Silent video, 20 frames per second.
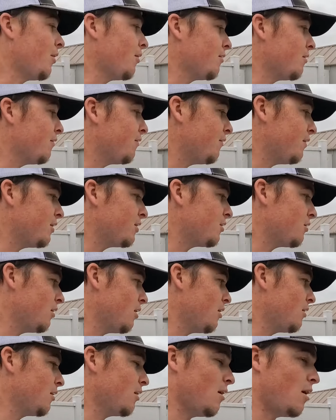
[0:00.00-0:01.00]
turn the
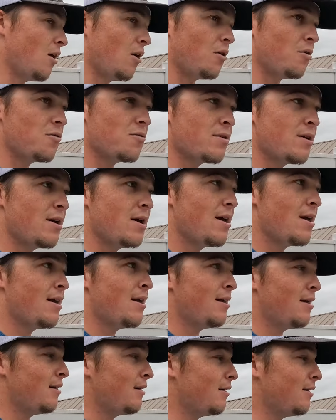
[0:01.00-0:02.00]
FISHLUNG on,
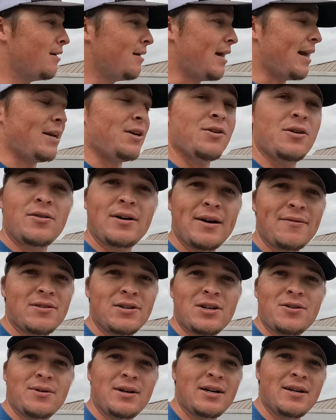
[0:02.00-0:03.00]
and you don't have
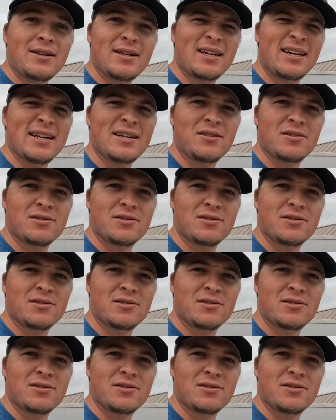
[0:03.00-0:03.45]
to do anything